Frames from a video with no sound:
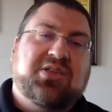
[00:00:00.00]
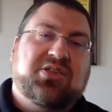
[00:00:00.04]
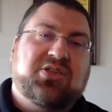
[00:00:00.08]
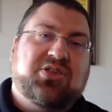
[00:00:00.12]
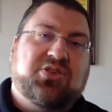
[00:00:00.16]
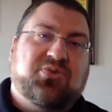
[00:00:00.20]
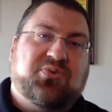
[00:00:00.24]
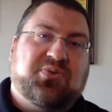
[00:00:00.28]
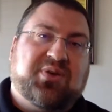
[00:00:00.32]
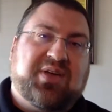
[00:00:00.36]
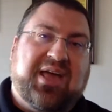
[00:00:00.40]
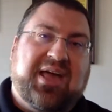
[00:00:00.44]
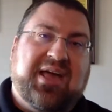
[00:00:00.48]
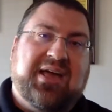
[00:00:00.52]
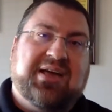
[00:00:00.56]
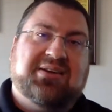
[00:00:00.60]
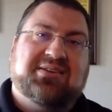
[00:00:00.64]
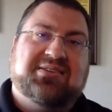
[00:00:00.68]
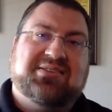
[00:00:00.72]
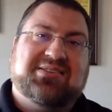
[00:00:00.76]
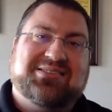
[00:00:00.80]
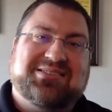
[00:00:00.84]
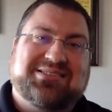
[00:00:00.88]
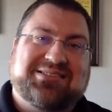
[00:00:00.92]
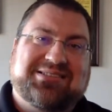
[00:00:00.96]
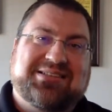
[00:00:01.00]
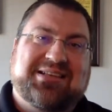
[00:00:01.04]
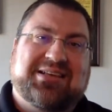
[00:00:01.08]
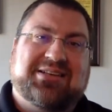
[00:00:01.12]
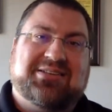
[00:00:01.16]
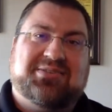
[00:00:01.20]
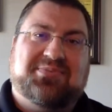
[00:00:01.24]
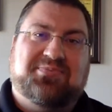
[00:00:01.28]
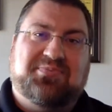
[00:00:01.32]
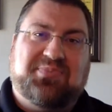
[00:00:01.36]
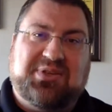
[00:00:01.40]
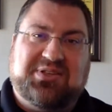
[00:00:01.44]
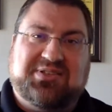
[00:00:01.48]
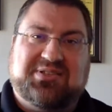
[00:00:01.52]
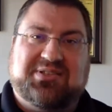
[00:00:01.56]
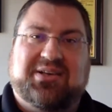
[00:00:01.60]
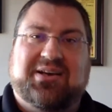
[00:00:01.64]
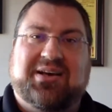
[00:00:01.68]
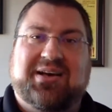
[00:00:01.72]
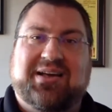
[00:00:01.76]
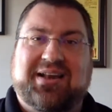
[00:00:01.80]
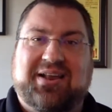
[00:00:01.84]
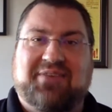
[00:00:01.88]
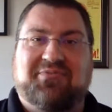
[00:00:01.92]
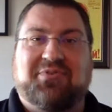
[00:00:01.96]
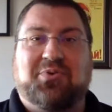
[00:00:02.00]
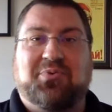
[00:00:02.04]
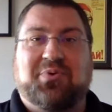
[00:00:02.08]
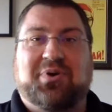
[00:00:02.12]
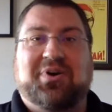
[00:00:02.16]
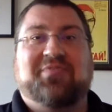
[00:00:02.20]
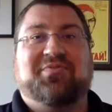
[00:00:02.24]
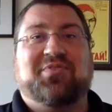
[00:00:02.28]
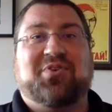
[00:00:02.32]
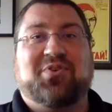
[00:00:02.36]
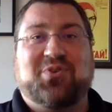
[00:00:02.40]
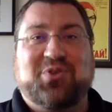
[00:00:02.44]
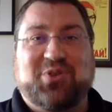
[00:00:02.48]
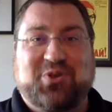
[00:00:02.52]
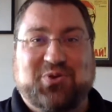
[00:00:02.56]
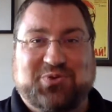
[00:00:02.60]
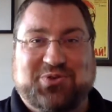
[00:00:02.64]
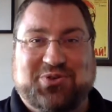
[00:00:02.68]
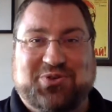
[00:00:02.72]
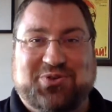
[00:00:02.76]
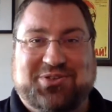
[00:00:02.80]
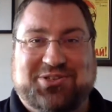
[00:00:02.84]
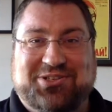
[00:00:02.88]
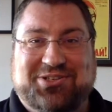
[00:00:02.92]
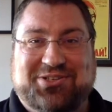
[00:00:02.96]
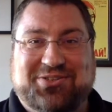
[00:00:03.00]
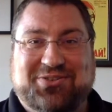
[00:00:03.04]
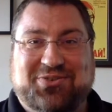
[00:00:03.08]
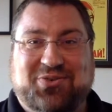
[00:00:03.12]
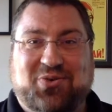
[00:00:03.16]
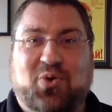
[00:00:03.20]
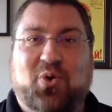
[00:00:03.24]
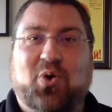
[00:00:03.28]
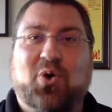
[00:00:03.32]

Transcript: You can't sit beside every one of your users